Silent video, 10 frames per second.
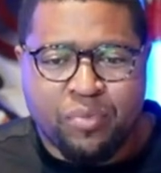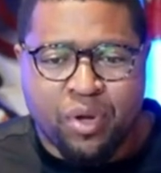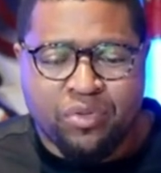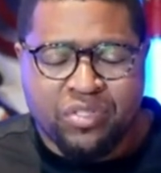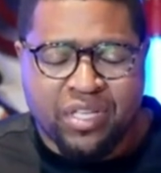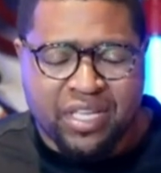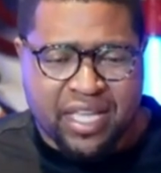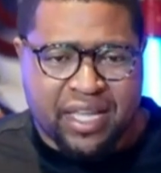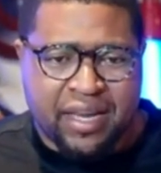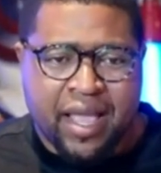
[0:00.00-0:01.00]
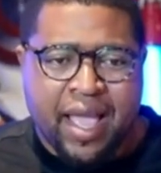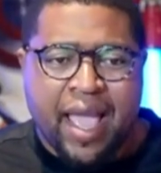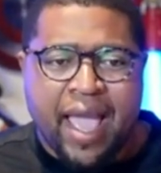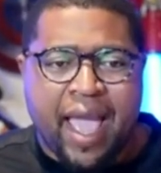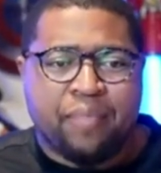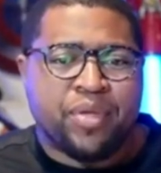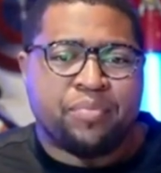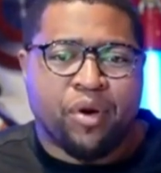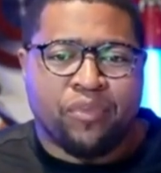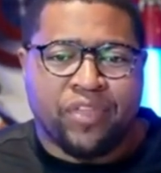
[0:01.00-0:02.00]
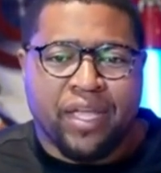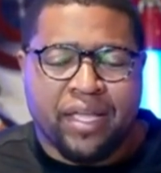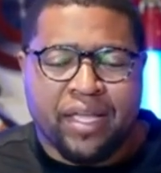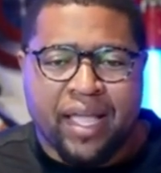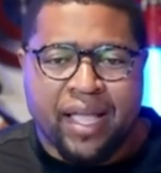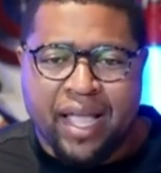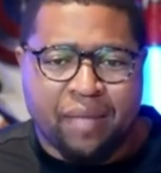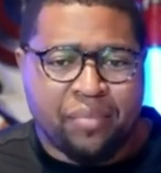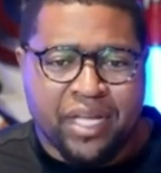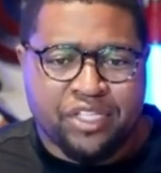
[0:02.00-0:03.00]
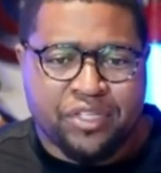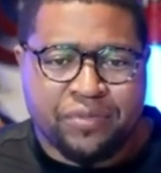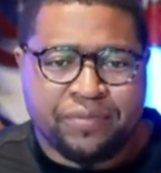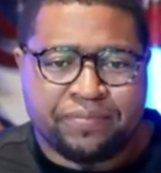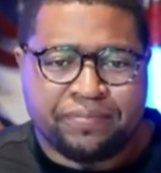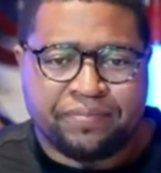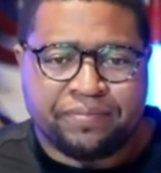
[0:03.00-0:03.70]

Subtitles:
you the most. Again, happy birthday and God bless you.